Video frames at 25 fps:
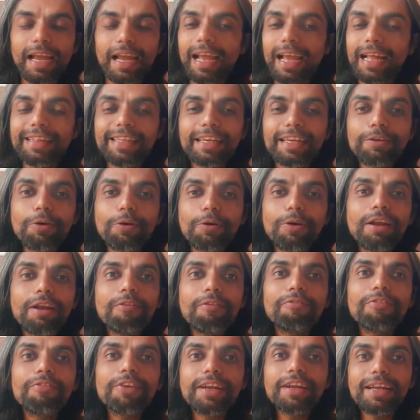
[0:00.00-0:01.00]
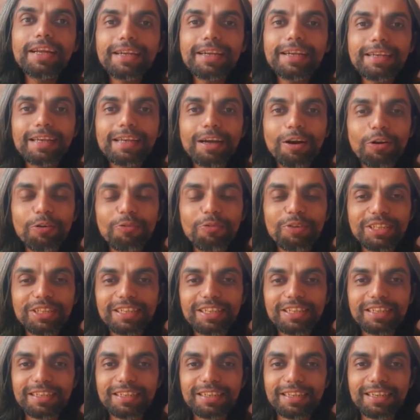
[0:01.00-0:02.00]
And they couldn't figure it out
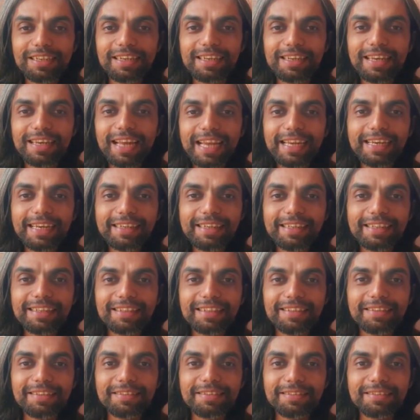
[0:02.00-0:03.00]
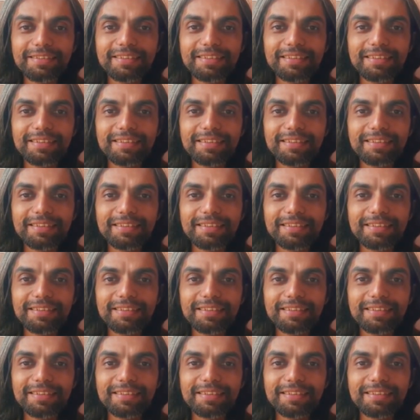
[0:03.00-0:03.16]
whether light is